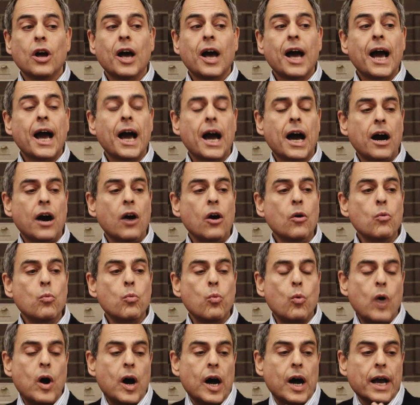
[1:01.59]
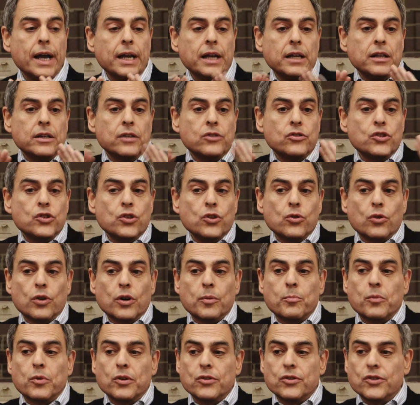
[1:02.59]
How wide is your
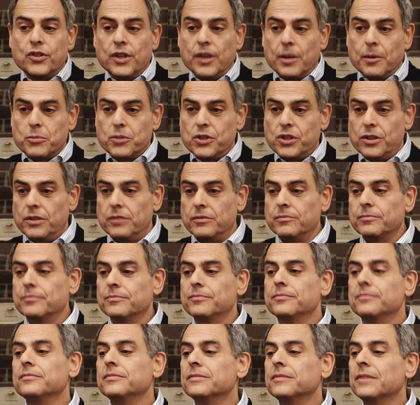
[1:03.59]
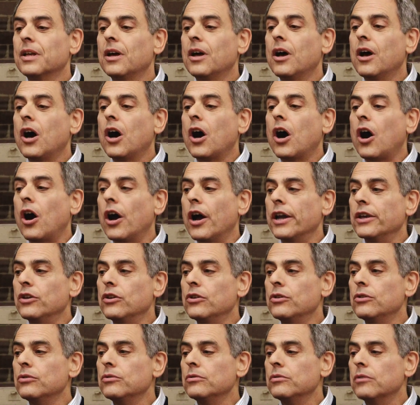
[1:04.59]
perception? Are
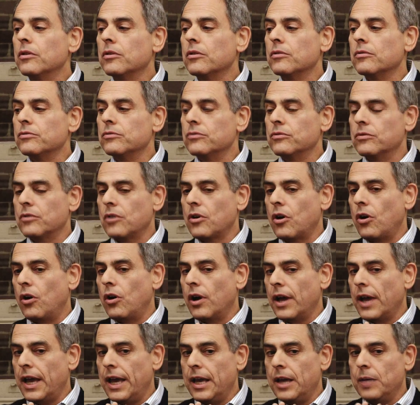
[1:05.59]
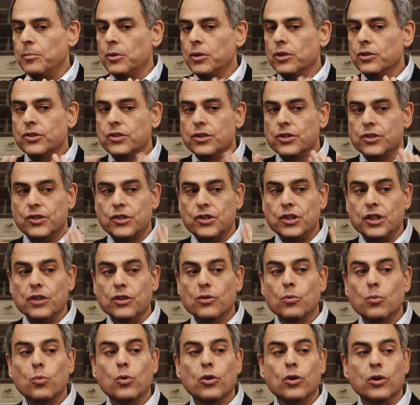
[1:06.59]
you able to see
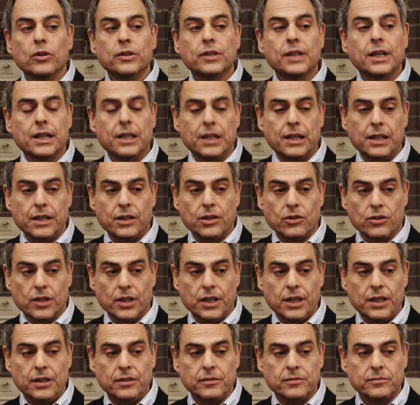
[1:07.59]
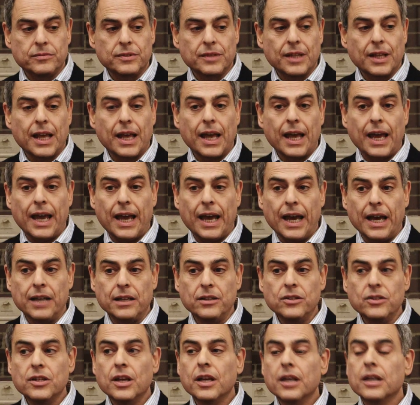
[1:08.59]
the world clearly?
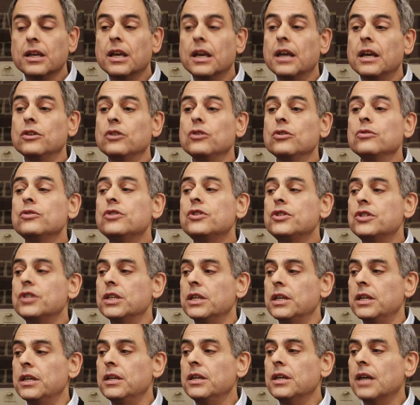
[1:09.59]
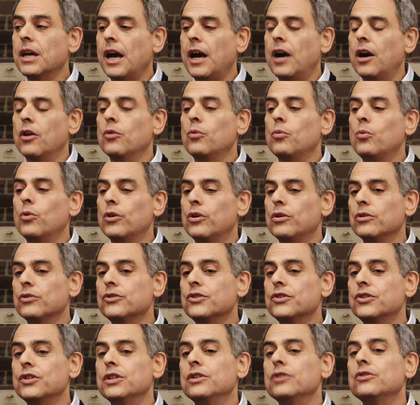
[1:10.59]
And can you see how the world
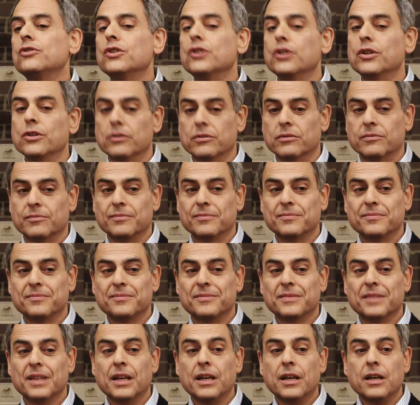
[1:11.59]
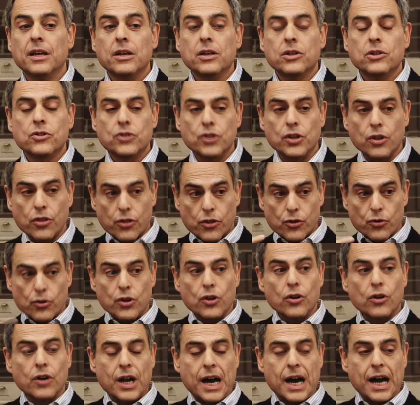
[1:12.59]
sees you? See, through
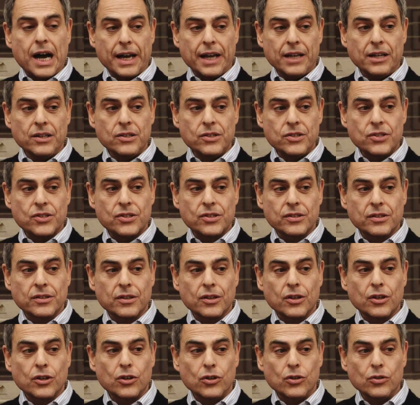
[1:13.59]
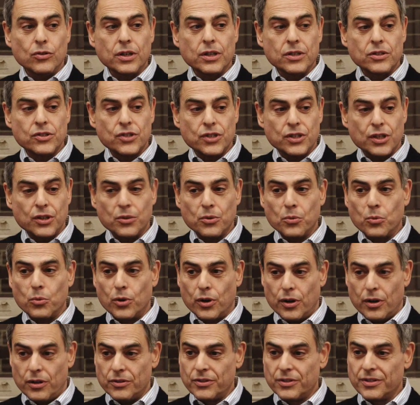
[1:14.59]
your eyes, you can see the
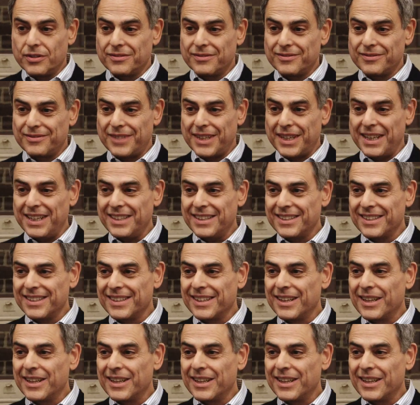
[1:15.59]
world, right?